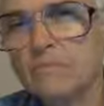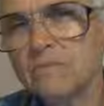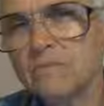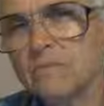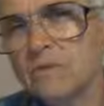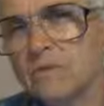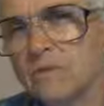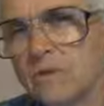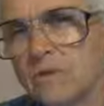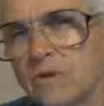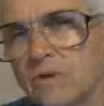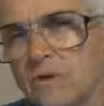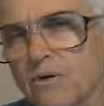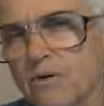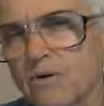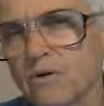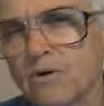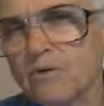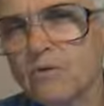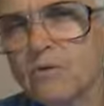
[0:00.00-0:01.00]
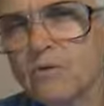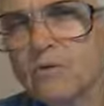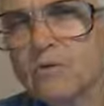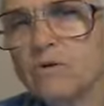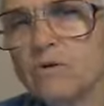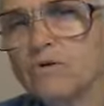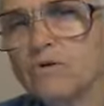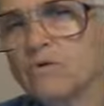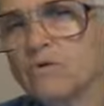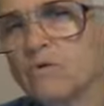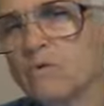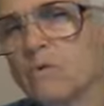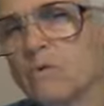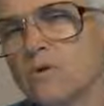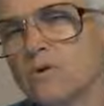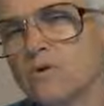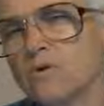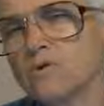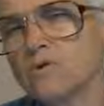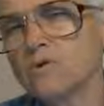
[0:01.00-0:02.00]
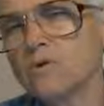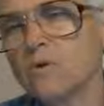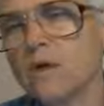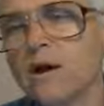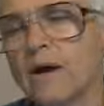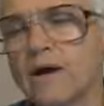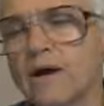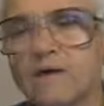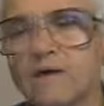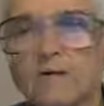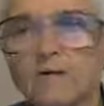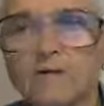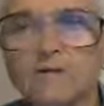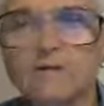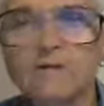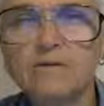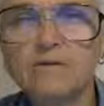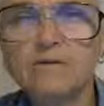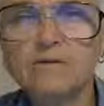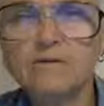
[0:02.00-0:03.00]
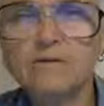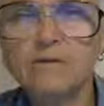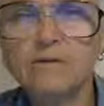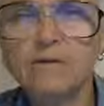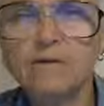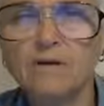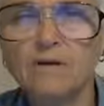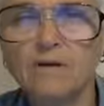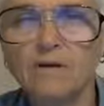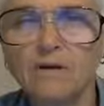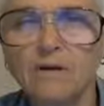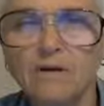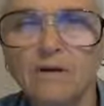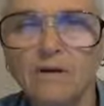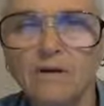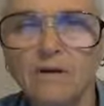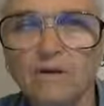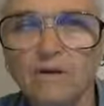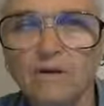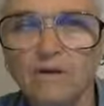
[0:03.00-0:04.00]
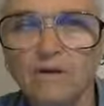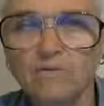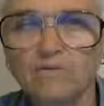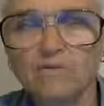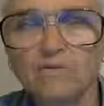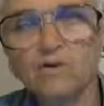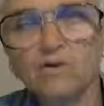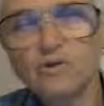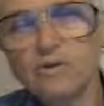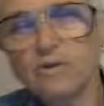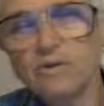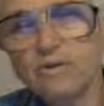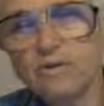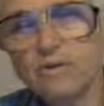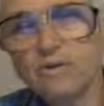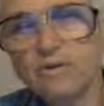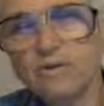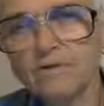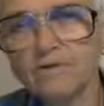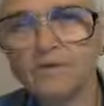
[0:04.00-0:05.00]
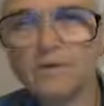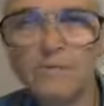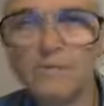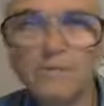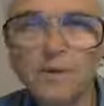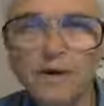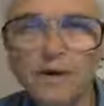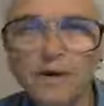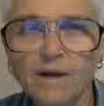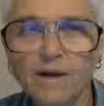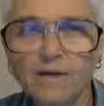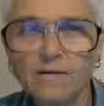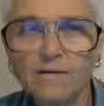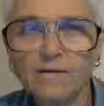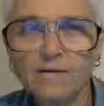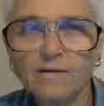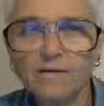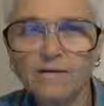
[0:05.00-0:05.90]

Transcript: This material world is a world of dualities. If there's good, then there's bad.